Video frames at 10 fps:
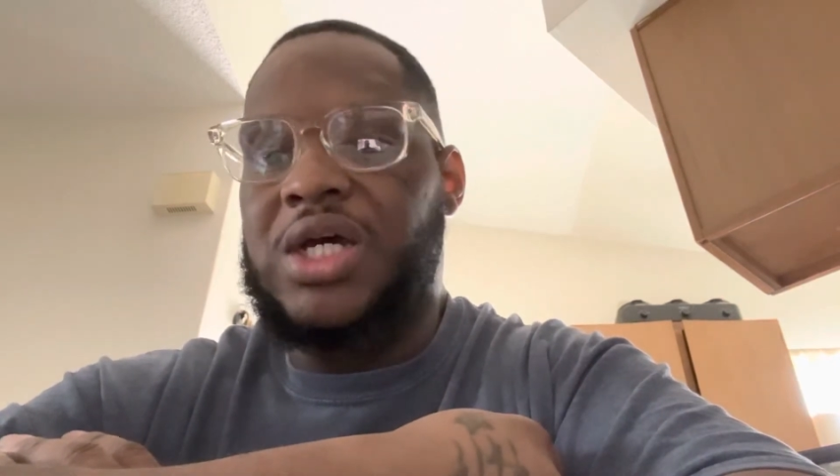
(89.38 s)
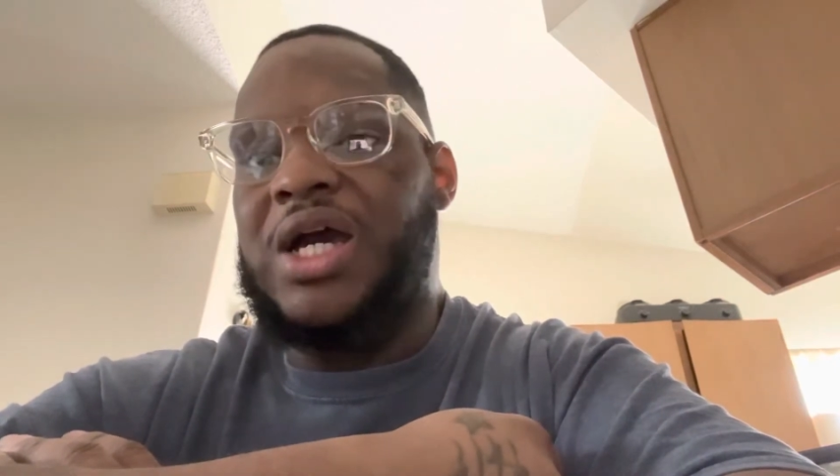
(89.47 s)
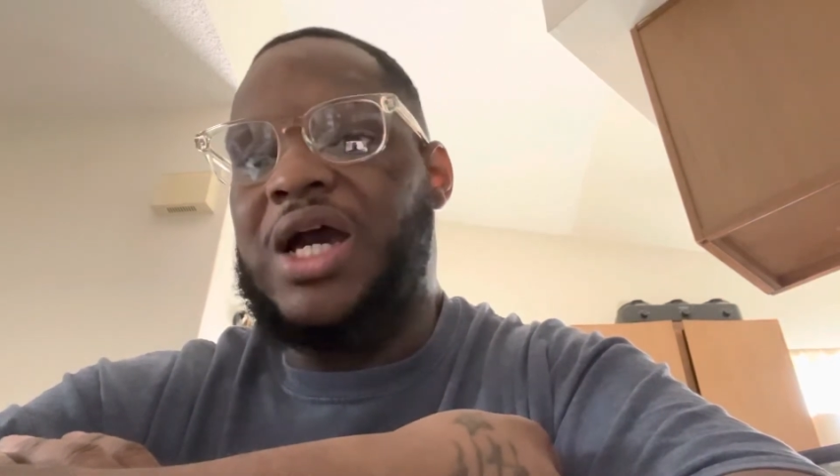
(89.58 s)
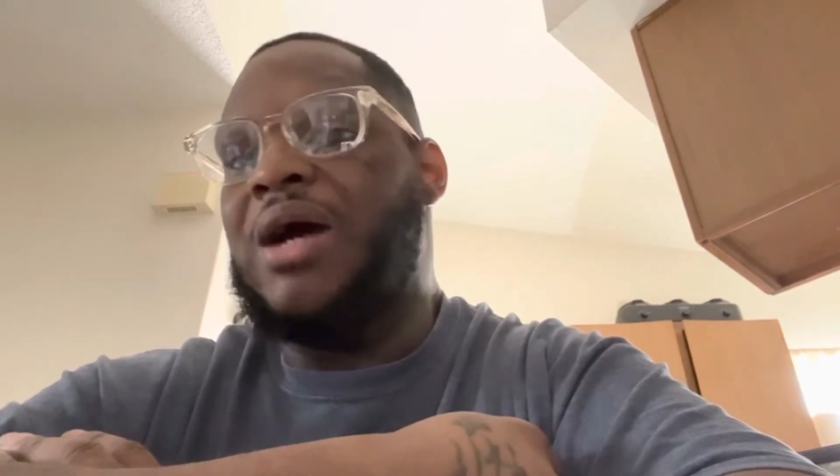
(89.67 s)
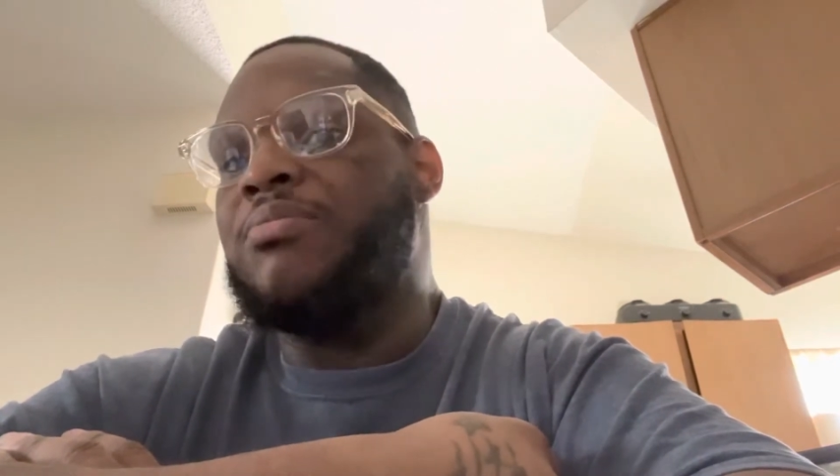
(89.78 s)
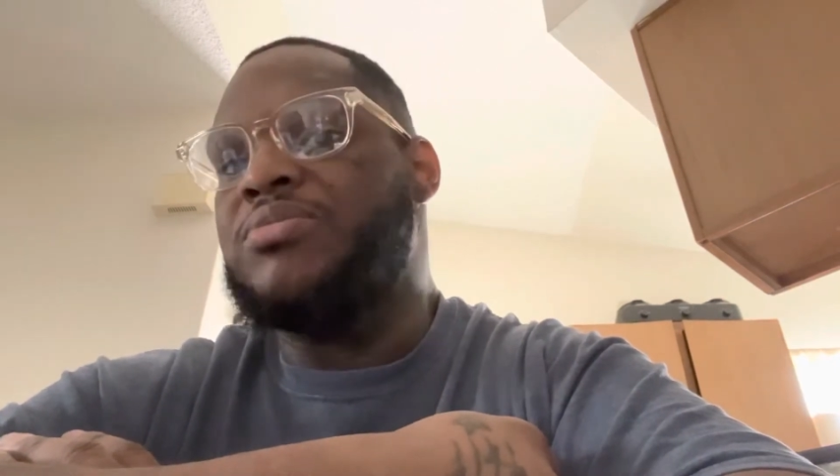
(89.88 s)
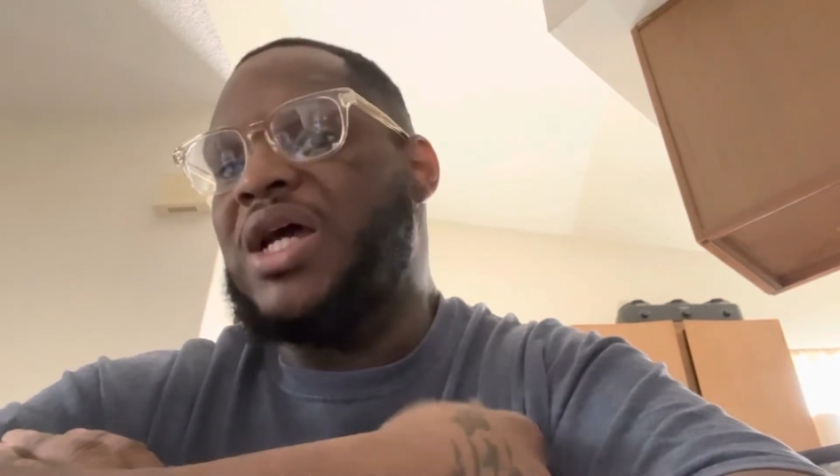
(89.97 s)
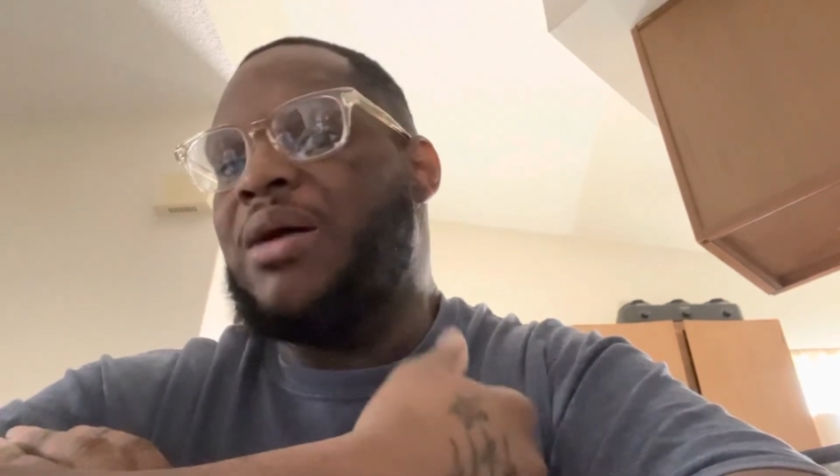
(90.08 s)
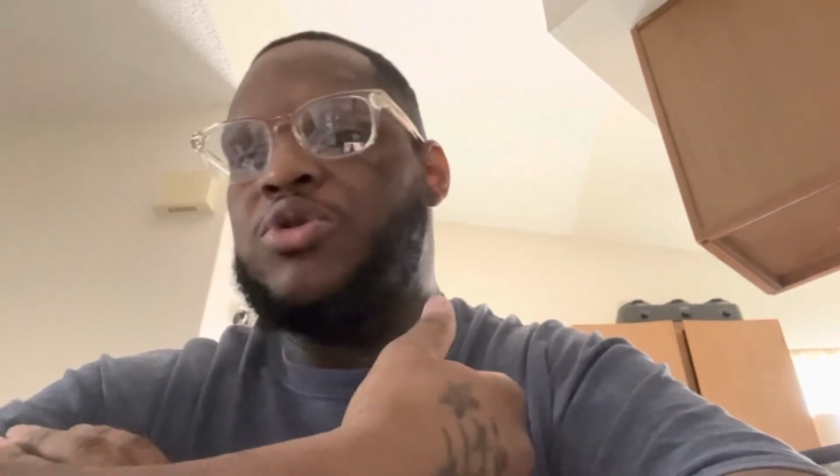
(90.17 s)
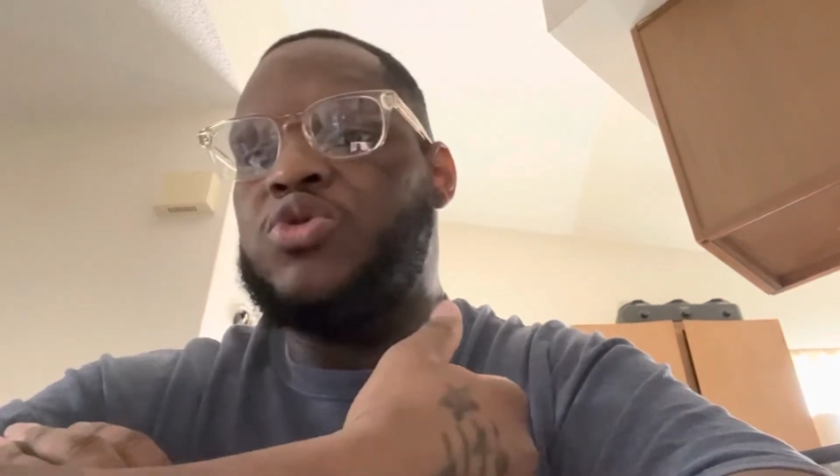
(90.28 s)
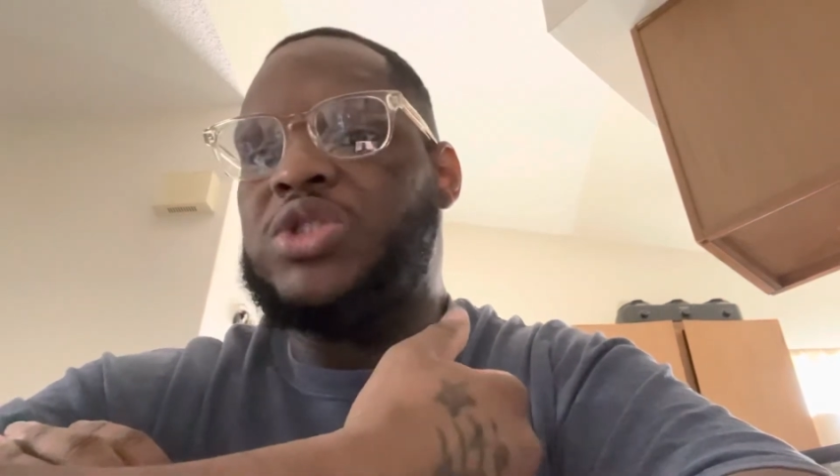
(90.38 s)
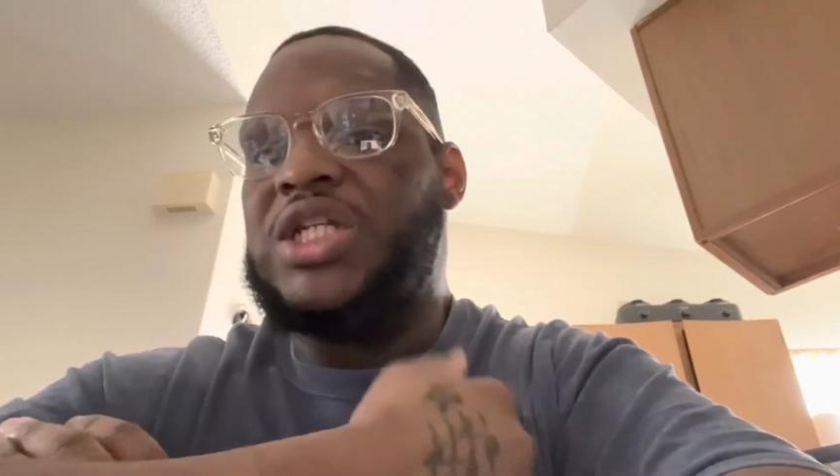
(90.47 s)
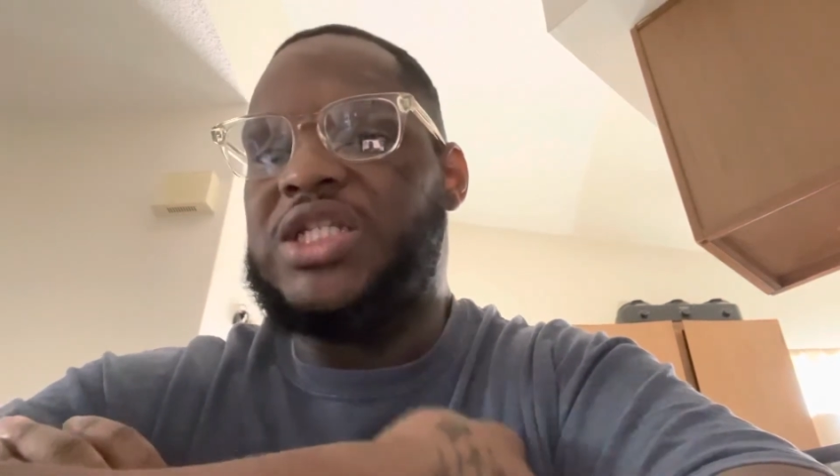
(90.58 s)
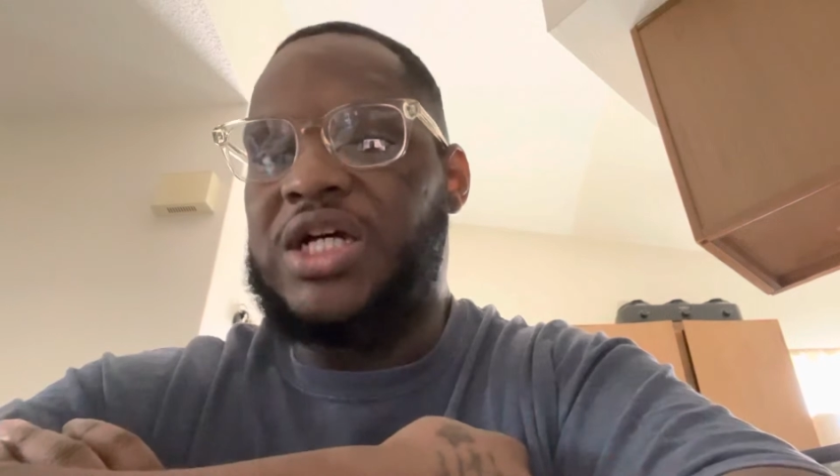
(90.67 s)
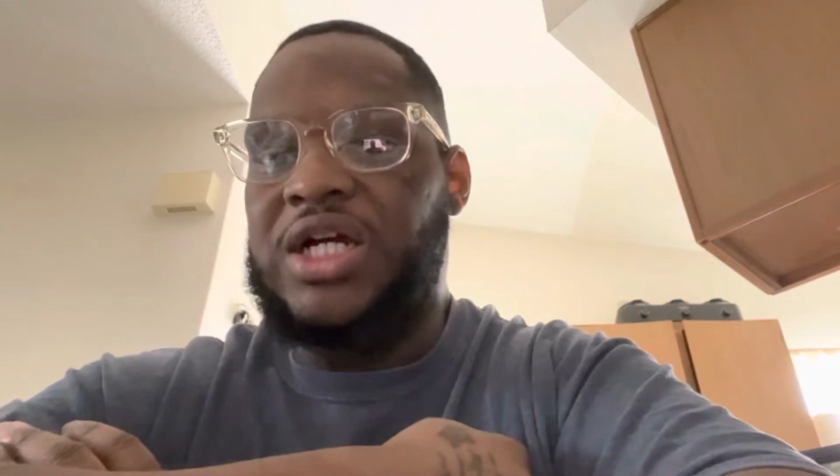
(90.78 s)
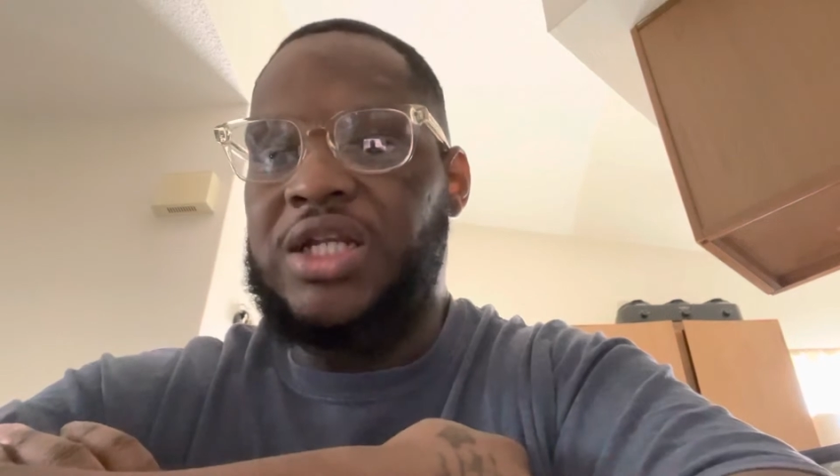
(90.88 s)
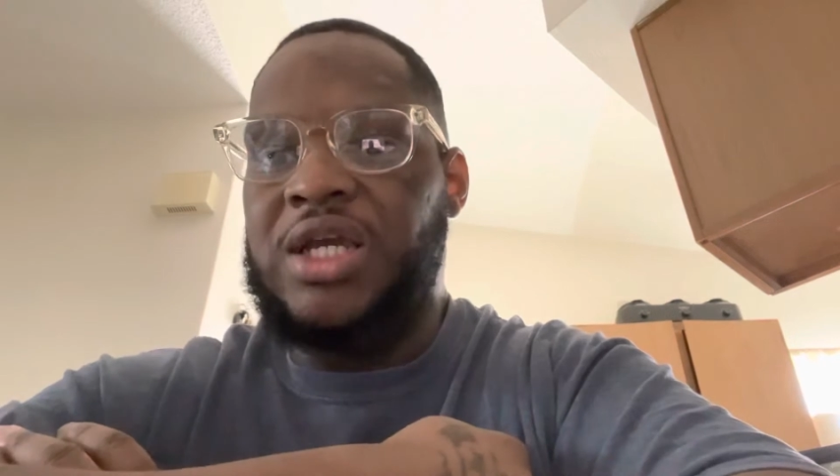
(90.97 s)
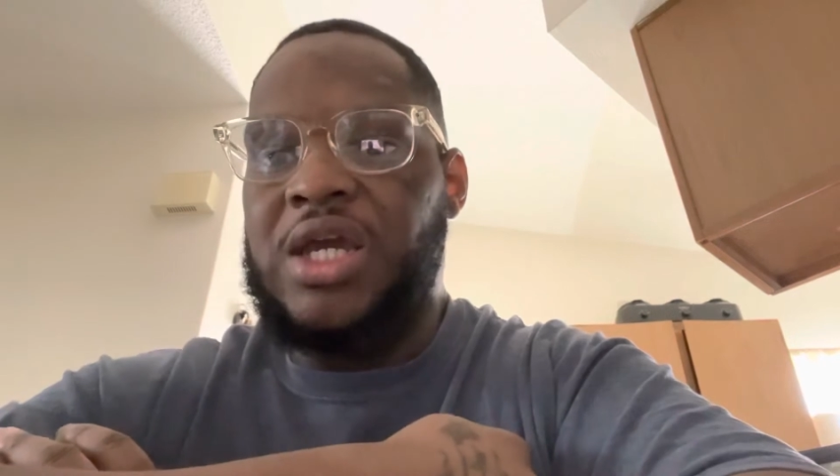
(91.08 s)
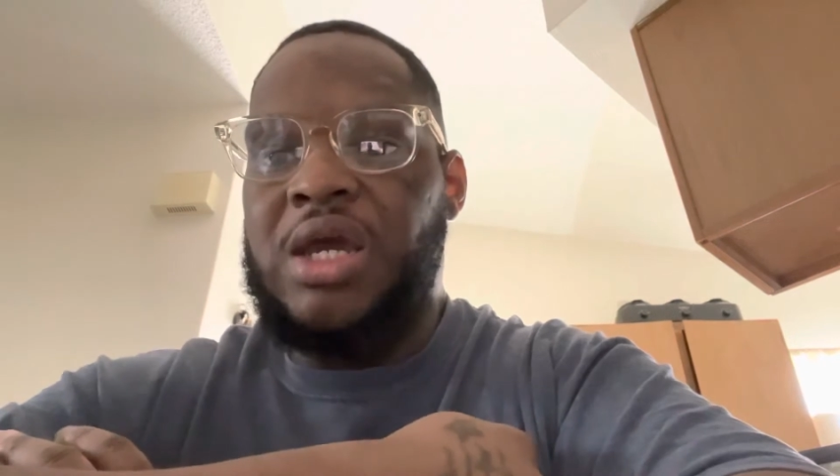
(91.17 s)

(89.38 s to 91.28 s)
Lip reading: I'm usually done.